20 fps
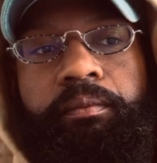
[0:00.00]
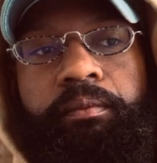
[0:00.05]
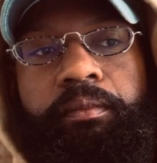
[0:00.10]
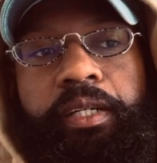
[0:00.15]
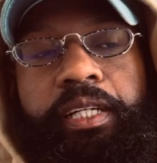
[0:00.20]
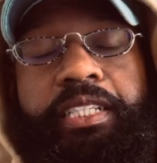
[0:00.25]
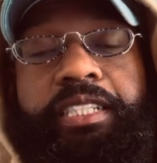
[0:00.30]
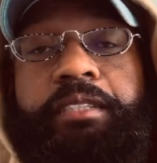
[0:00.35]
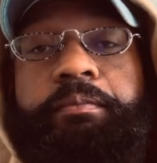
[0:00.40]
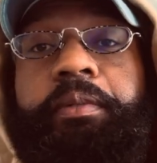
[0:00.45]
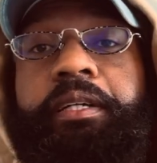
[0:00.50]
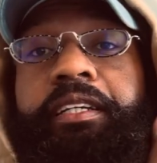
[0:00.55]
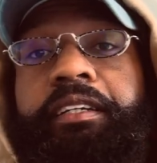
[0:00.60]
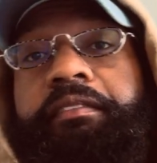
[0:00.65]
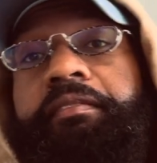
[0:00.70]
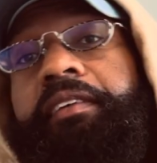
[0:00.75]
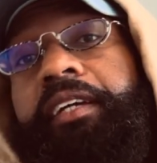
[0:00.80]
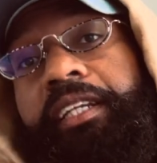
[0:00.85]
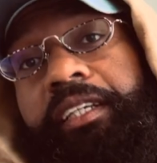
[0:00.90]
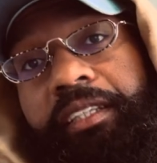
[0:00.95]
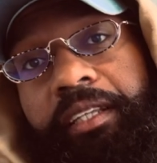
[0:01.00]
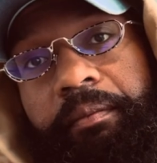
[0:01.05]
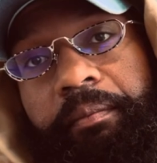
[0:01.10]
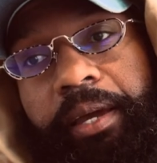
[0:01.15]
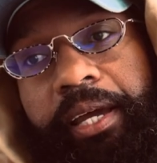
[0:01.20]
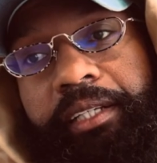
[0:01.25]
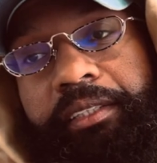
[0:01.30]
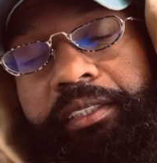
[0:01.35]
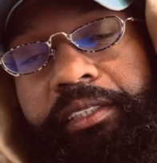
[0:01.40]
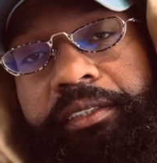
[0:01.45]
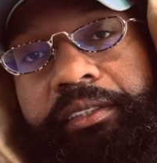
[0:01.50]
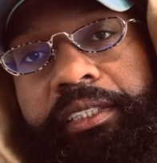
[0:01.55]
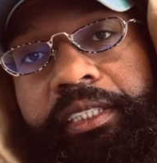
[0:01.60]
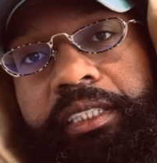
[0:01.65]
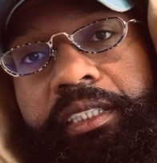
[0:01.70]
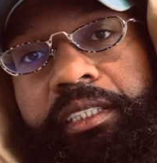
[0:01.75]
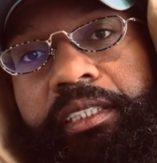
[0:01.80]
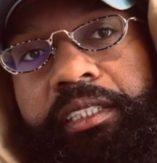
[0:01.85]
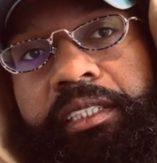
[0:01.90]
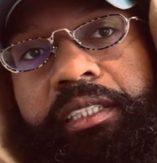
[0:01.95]
is benefiting the
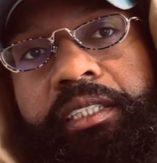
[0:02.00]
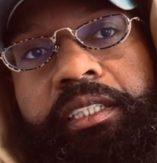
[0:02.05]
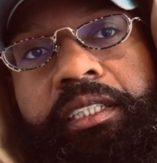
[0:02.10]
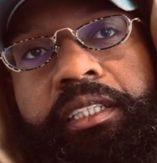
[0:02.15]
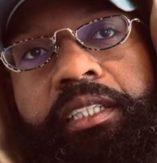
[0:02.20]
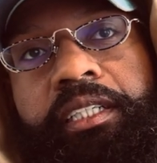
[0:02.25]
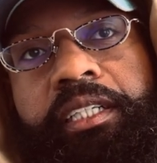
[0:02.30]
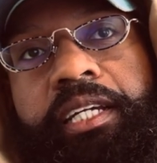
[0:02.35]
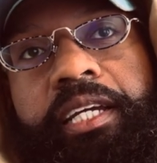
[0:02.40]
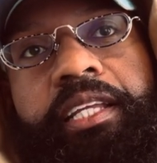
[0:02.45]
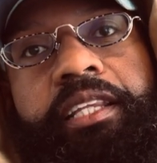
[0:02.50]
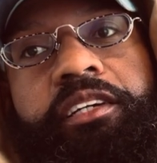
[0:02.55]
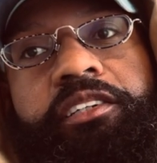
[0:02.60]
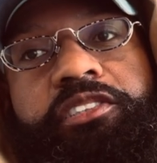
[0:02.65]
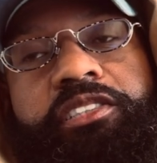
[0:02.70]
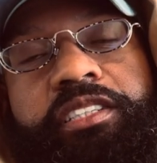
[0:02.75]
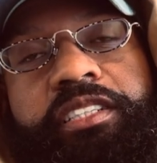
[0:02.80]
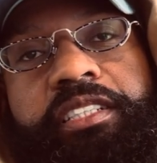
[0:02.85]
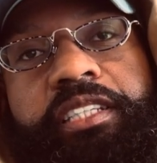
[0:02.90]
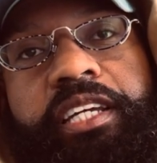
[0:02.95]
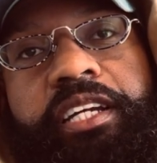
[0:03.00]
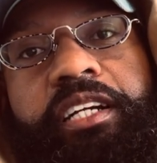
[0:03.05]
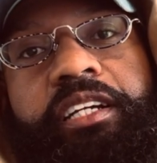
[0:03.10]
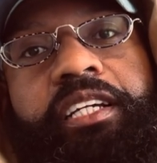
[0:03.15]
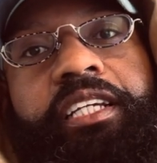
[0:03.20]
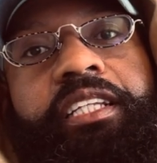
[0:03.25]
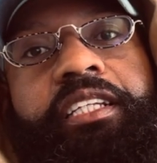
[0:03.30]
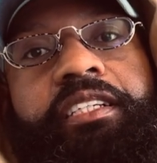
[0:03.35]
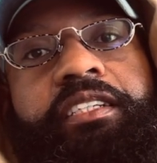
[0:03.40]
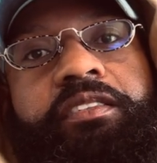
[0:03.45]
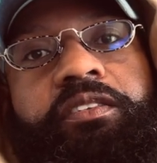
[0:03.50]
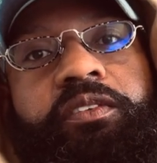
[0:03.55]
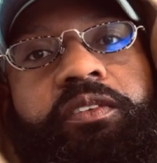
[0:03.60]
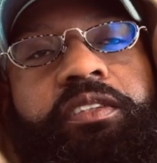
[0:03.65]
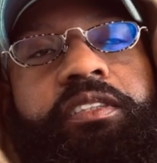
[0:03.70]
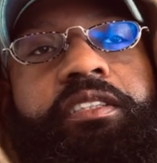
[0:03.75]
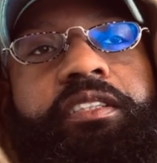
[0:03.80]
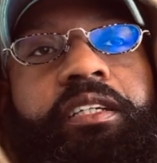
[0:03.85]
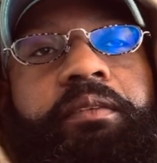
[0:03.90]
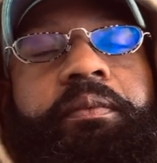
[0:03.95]
bacteria, and they're just there. And
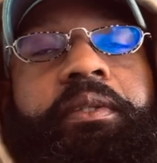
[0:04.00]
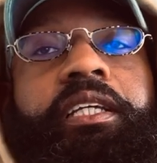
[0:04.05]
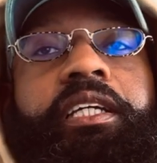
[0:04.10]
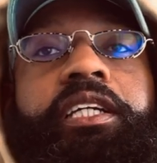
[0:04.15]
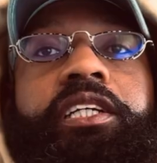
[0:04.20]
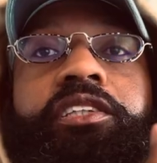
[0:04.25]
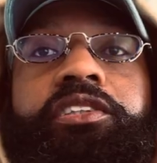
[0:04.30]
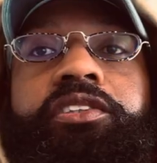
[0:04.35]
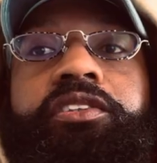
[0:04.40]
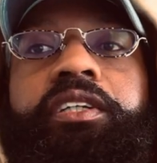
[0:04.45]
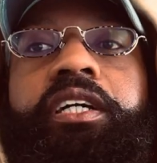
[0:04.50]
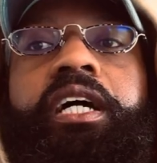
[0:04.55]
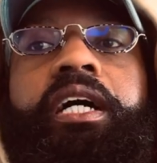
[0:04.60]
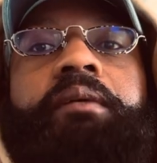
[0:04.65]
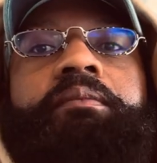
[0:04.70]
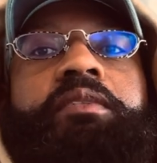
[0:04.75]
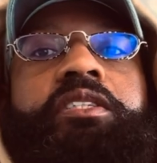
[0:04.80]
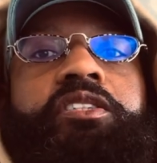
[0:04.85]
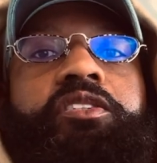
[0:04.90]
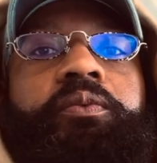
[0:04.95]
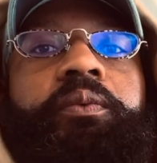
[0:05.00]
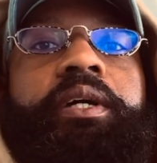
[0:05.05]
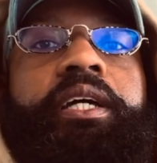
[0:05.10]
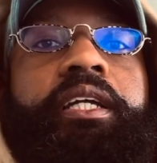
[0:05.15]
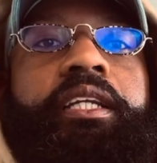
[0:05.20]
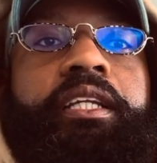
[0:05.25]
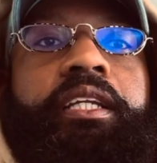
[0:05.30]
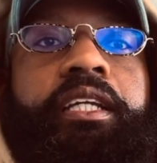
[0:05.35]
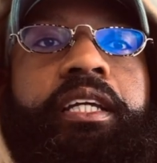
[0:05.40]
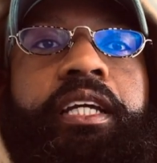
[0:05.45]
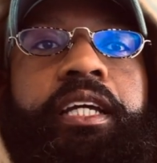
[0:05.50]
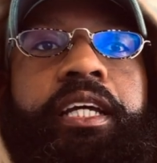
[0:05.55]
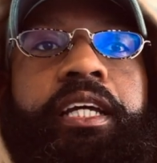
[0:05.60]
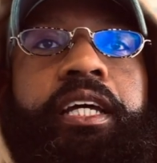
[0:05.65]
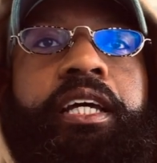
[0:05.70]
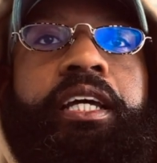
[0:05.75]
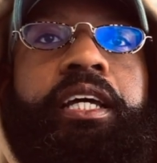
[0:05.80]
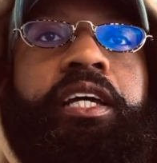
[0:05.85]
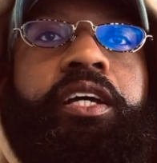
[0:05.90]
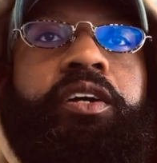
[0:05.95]
some of the issue comes is when
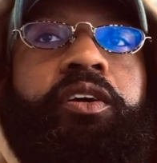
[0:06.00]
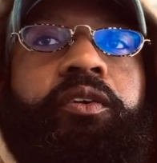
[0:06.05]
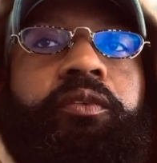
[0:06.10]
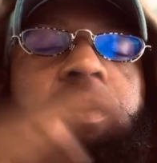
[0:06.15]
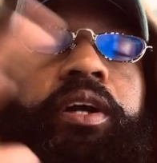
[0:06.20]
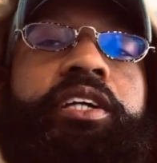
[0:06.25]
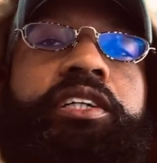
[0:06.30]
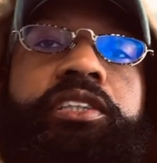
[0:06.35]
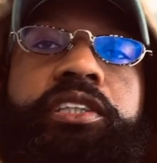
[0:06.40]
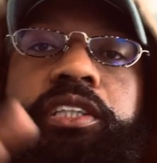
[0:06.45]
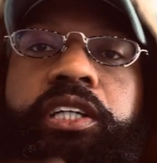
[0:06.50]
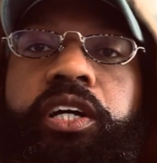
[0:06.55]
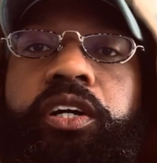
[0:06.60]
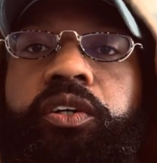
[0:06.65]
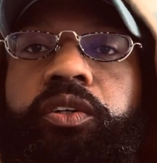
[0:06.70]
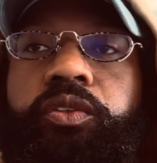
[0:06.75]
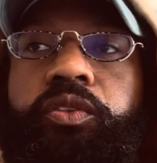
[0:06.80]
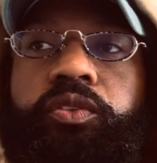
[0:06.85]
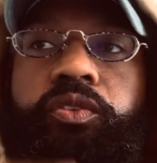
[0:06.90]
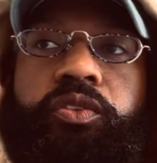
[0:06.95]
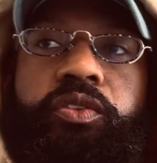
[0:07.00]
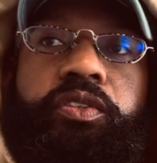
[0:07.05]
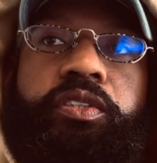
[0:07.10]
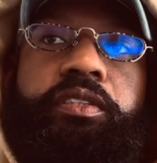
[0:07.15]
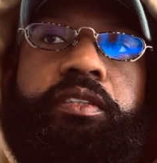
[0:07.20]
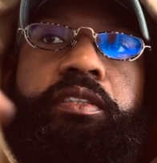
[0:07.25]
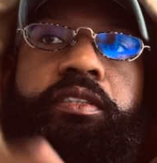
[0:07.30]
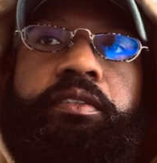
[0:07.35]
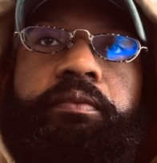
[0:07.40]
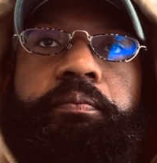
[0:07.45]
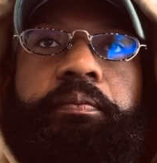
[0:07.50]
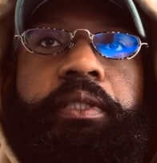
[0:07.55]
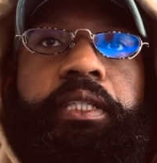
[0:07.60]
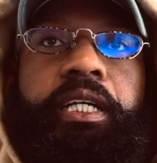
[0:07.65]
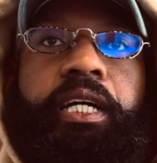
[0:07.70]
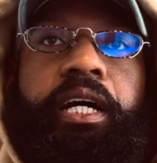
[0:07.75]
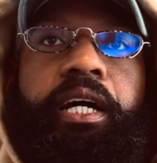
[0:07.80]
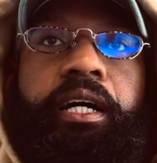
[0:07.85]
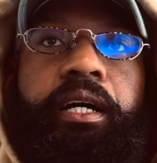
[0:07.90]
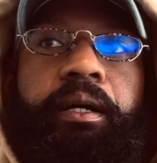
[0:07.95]
ratios
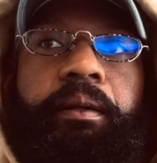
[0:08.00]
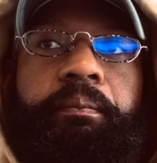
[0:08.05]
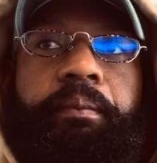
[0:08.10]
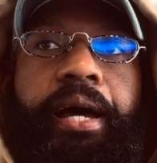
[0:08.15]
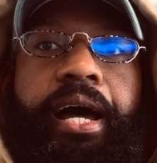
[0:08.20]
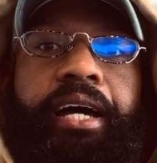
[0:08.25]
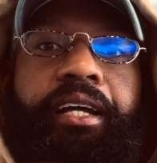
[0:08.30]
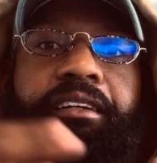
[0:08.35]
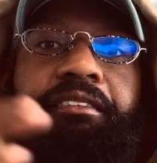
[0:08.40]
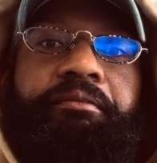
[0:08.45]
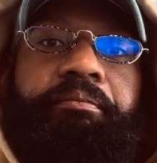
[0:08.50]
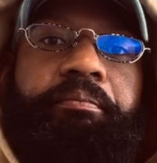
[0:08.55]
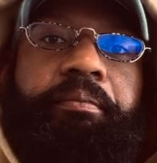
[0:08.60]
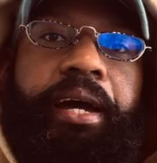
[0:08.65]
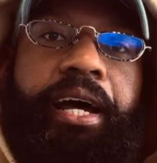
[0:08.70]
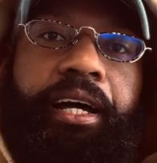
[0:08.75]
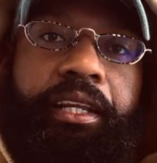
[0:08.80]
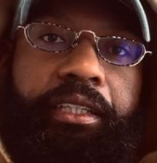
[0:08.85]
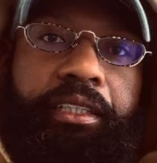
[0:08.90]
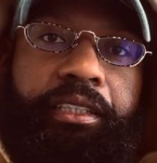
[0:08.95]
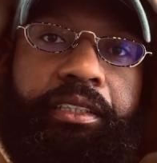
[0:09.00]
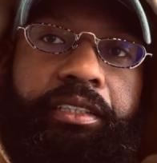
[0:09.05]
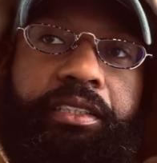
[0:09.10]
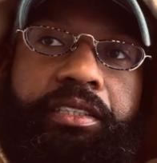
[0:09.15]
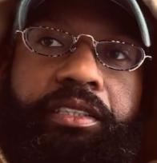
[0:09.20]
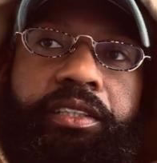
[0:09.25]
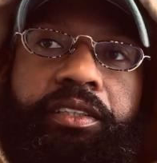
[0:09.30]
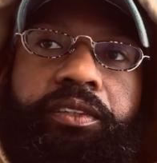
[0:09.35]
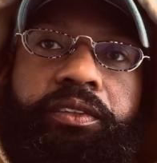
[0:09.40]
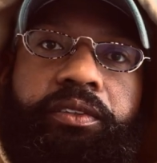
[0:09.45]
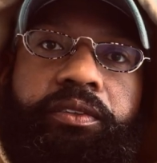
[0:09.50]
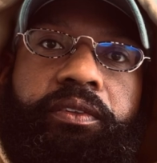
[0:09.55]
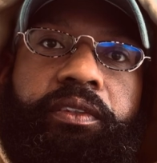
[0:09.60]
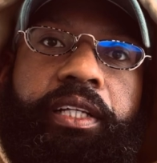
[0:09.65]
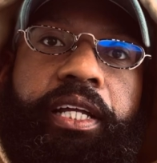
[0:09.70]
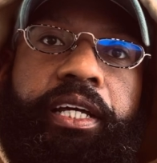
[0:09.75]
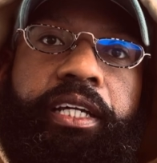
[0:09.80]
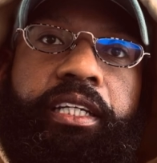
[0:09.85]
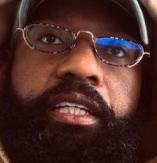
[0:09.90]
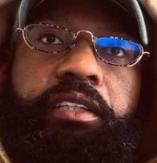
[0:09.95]
become out of balance. So
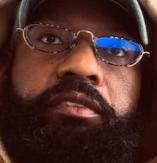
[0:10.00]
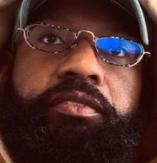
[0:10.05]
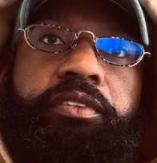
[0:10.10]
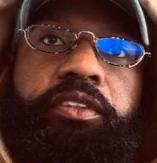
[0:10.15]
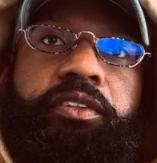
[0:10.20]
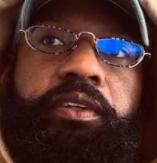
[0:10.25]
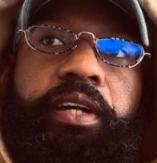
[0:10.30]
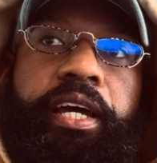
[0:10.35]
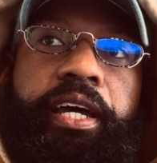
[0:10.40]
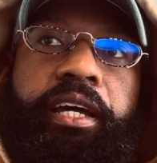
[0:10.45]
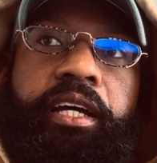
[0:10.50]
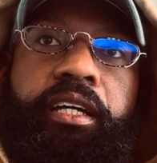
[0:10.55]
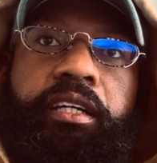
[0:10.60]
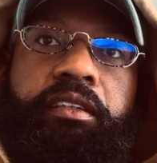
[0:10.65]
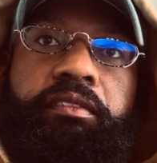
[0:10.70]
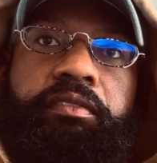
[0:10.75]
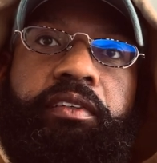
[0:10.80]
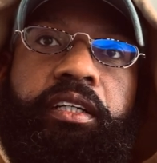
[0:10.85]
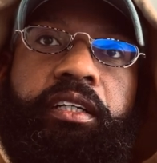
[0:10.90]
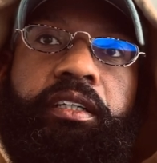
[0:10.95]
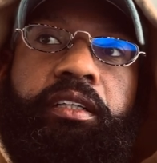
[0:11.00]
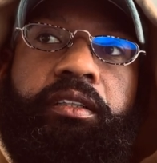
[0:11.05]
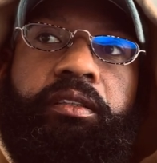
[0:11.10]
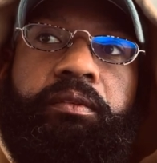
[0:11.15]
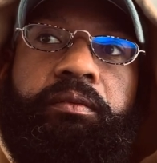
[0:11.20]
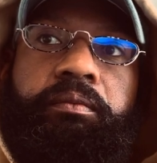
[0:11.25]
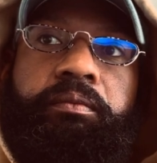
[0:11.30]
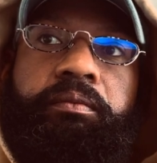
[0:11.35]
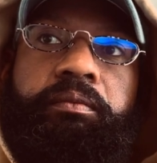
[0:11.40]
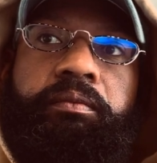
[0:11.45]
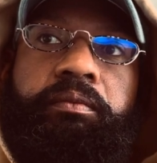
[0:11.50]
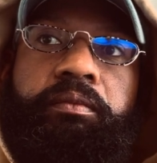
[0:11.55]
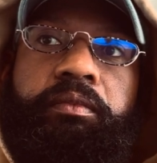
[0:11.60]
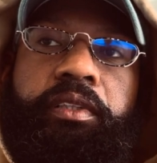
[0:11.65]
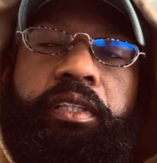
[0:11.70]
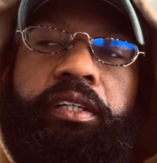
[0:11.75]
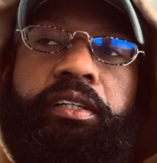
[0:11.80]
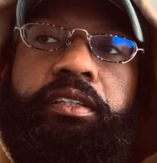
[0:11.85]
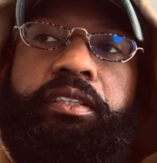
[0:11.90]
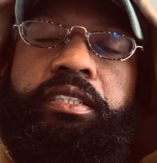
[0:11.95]
like if you have
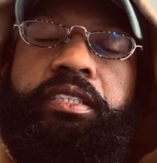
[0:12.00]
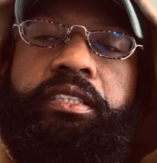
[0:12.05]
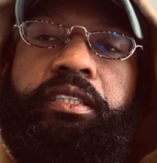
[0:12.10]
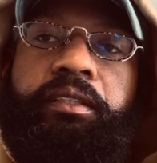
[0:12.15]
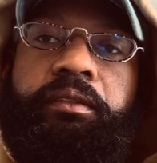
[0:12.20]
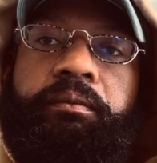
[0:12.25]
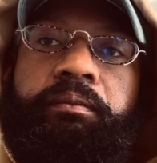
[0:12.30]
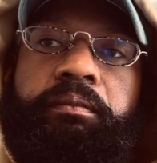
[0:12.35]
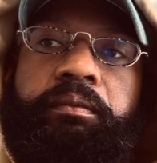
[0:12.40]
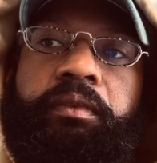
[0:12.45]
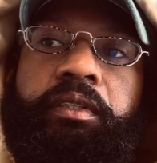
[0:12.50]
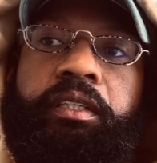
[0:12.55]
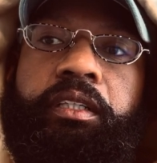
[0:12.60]
there are some